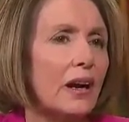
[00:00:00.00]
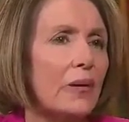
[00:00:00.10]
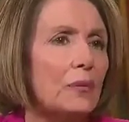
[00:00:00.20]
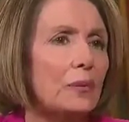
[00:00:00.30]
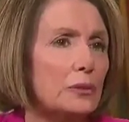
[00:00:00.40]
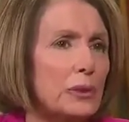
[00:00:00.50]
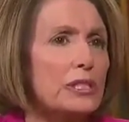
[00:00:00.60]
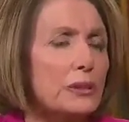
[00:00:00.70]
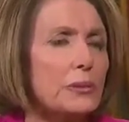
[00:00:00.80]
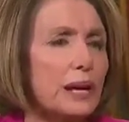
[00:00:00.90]
as
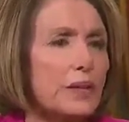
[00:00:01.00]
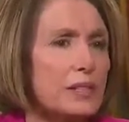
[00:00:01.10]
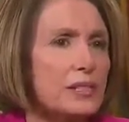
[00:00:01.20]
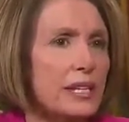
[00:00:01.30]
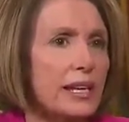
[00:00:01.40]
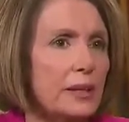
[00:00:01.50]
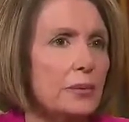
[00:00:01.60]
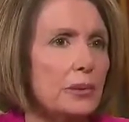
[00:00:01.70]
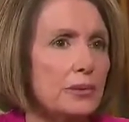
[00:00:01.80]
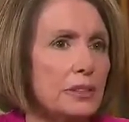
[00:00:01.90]
we sit around this
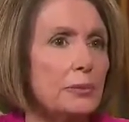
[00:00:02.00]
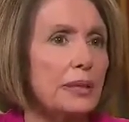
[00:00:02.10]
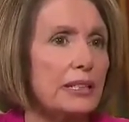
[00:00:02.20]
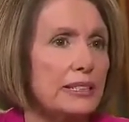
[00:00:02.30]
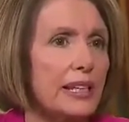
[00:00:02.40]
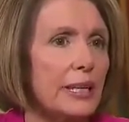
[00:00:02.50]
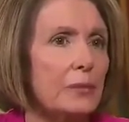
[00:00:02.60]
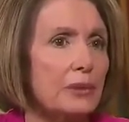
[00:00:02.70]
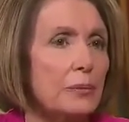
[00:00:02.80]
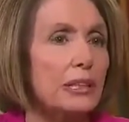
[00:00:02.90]
table, this big
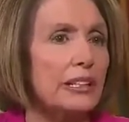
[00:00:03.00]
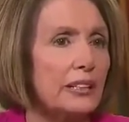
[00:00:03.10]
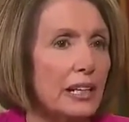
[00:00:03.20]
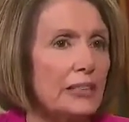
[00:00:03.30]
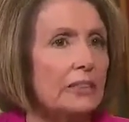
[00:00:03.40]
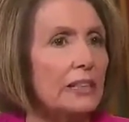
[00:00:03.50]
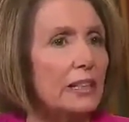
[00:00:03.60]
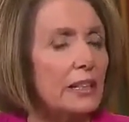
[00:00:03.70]
table in Blair House,